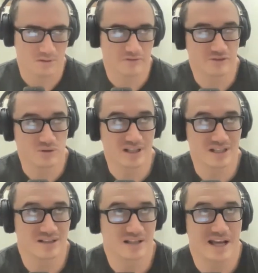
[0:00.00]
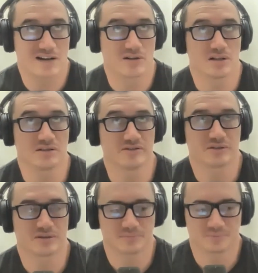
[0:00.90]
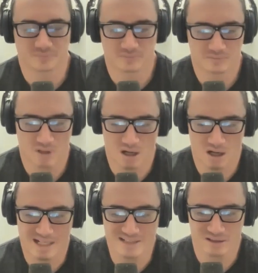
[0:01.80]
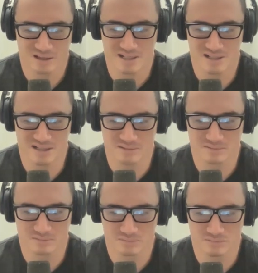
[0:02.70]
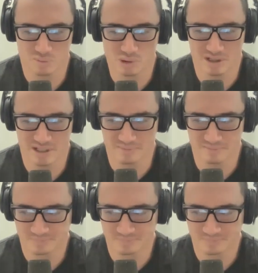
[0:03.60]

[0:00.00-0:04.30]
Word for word: fall into the error of idolizing the body.